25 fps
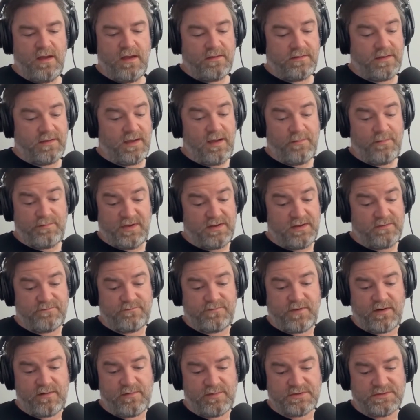Yeah, I mean,
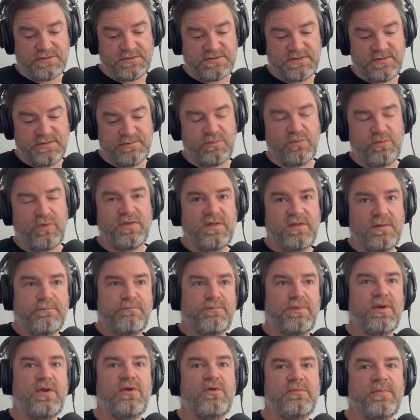very much the same. The one
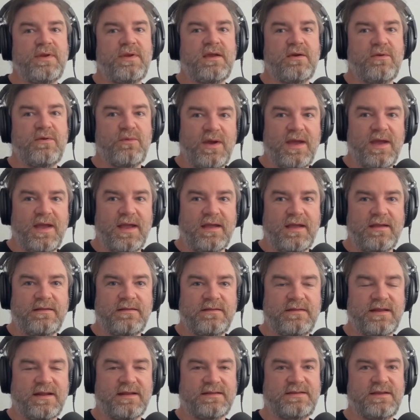that blew me away
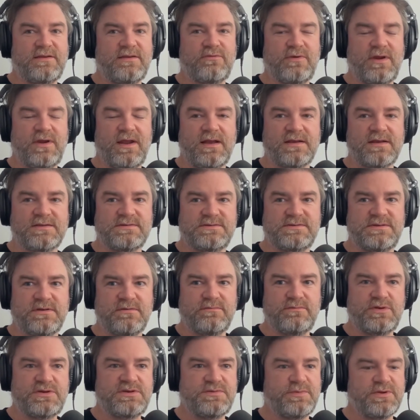that I didn't realise
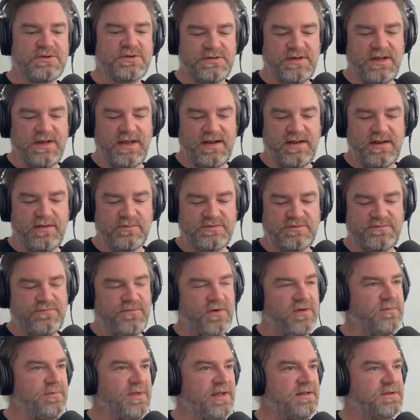until much, much later was
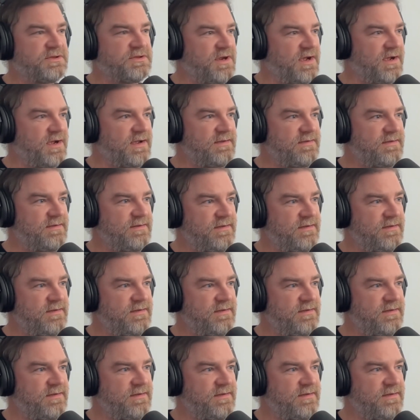Full Metal Jacket.